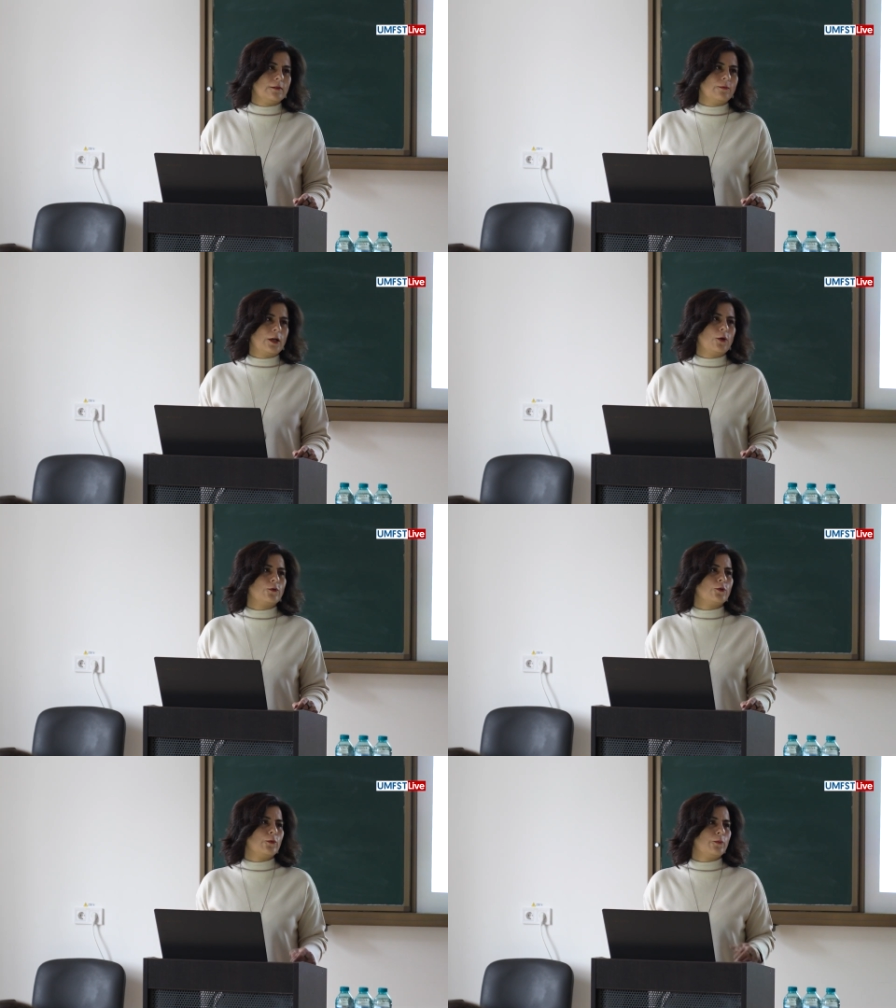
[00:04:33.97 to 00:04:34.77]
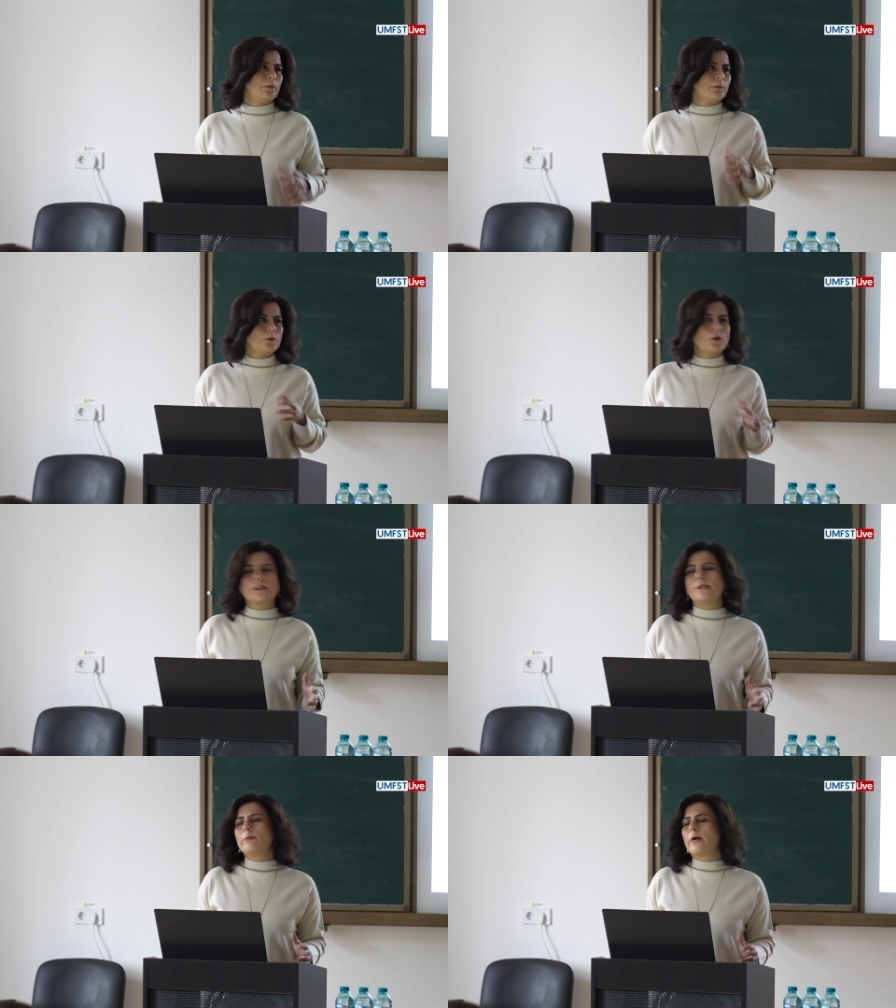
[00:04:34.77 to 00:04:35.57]
one of the
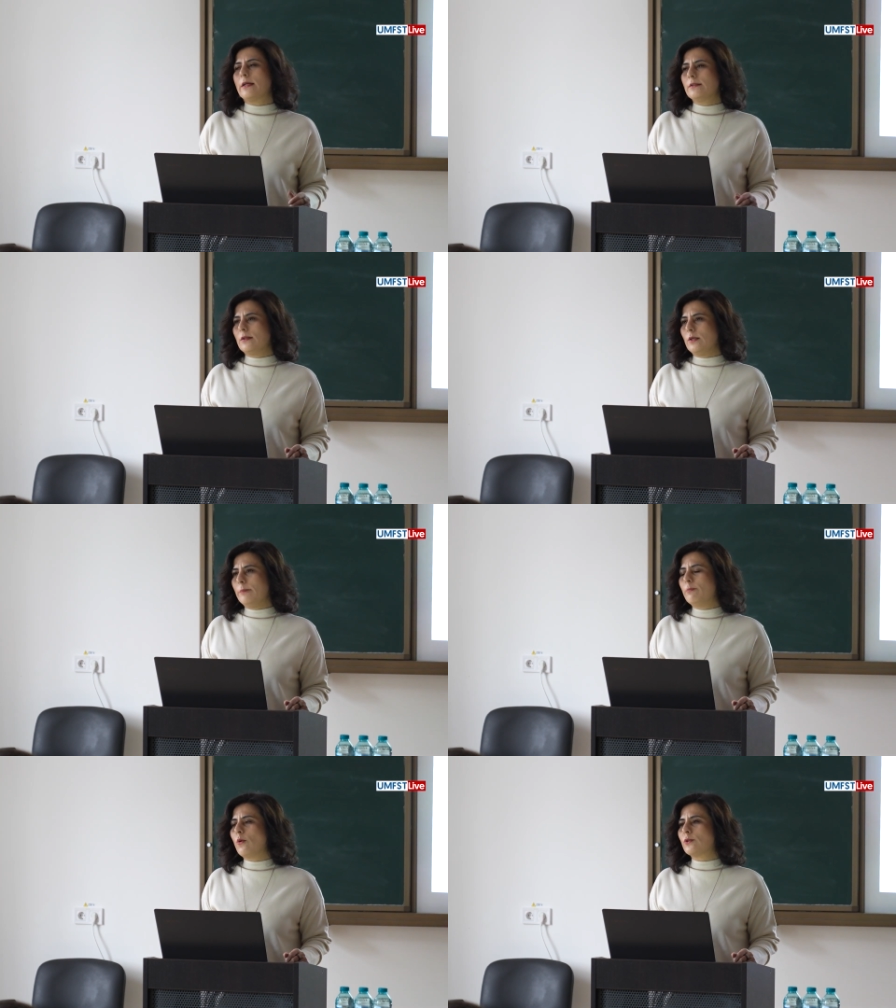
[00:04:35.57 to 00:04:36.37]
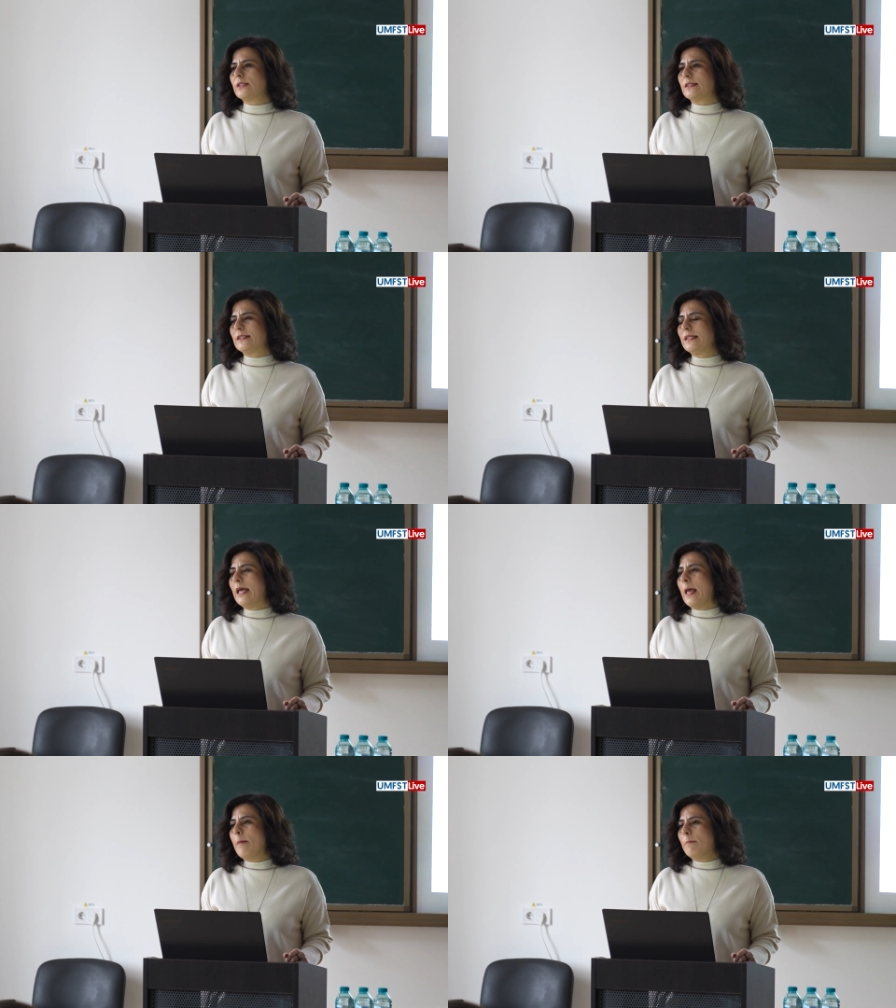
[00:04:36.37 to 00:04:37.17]
most important
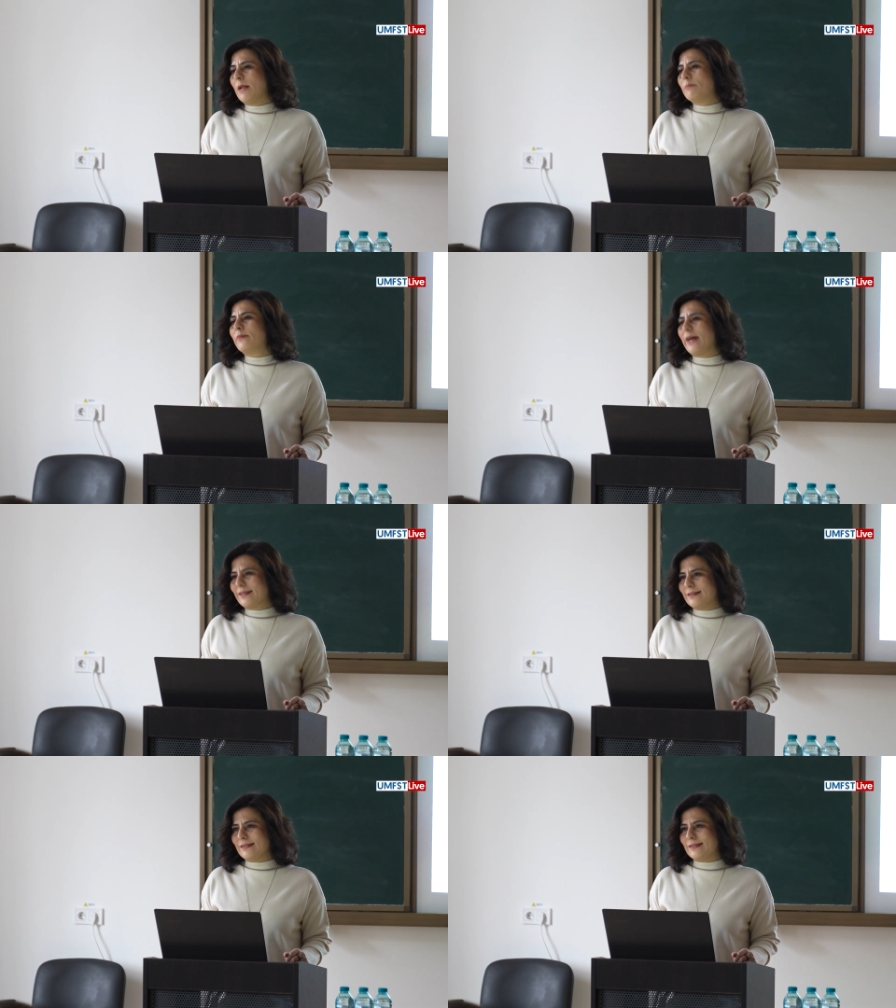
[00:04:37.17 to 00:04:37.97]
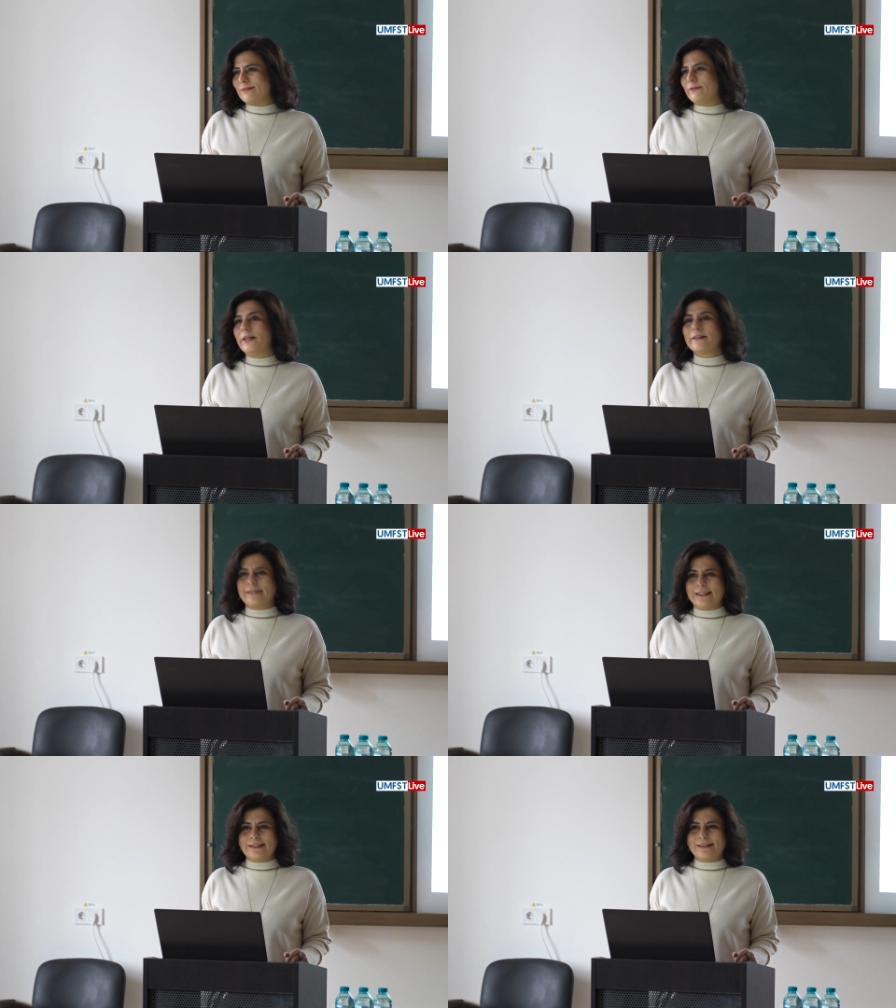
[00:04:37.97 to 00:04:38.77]
malpractice
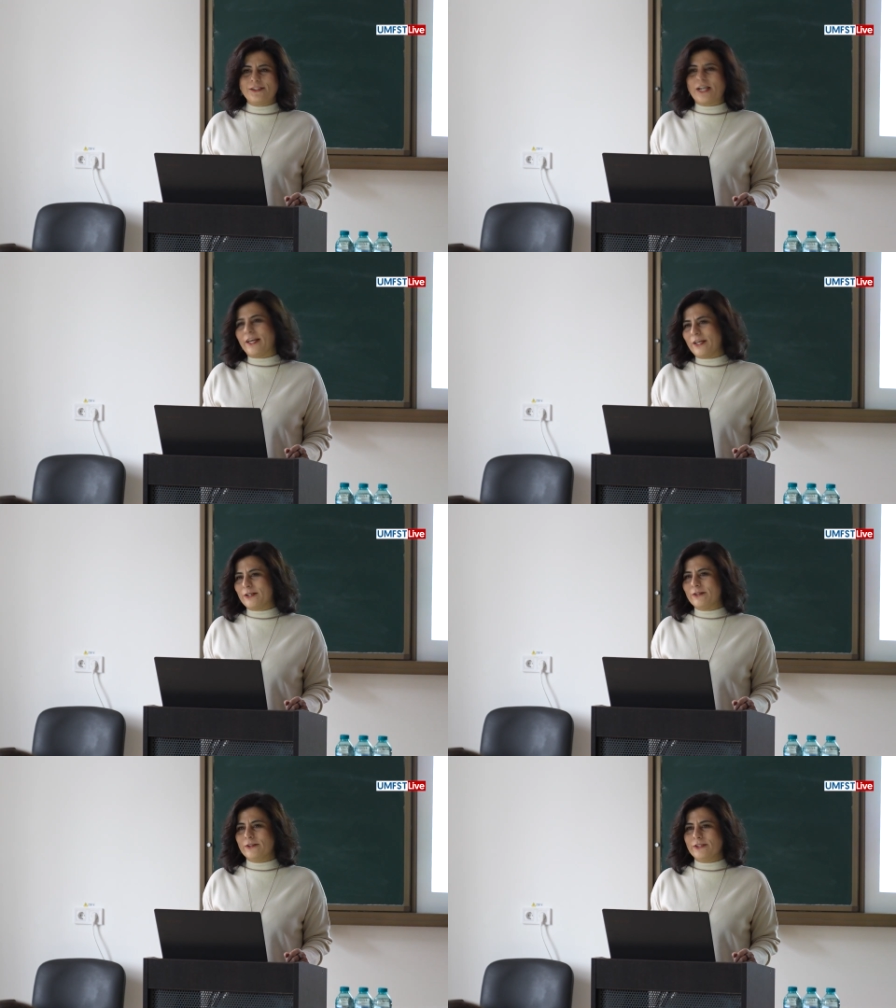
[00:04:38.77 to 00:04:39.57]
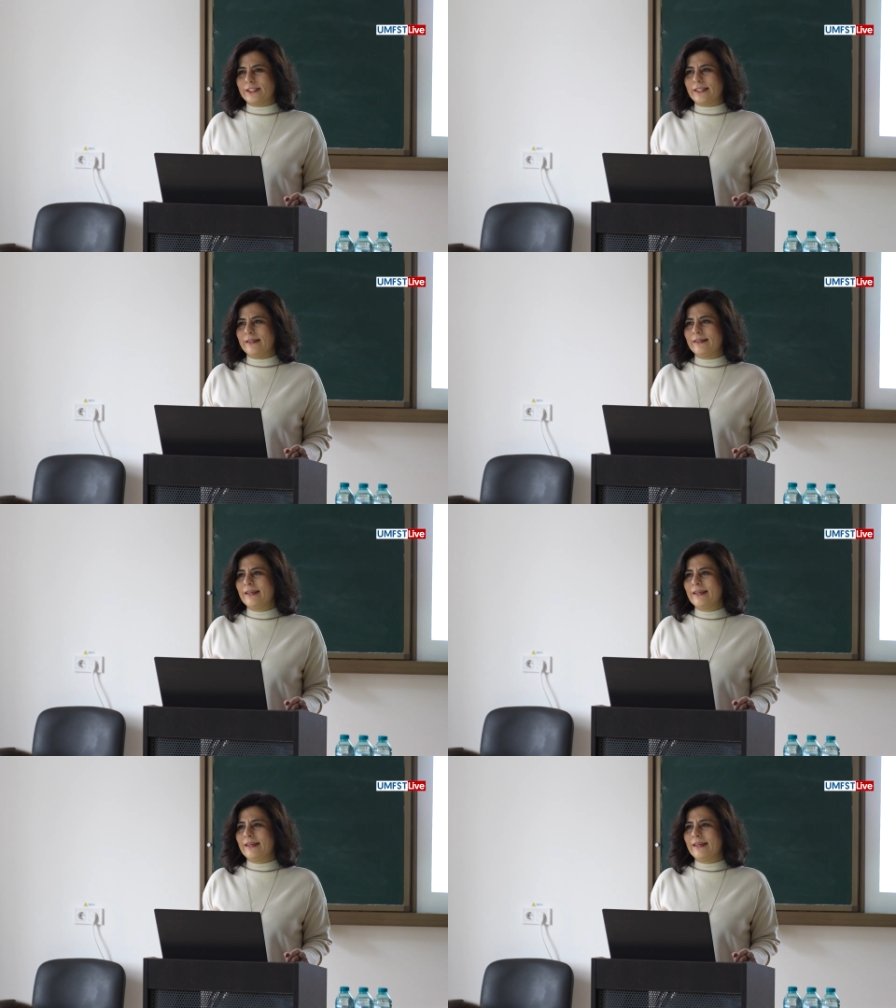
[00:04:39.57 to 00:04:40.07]
field is gynecology.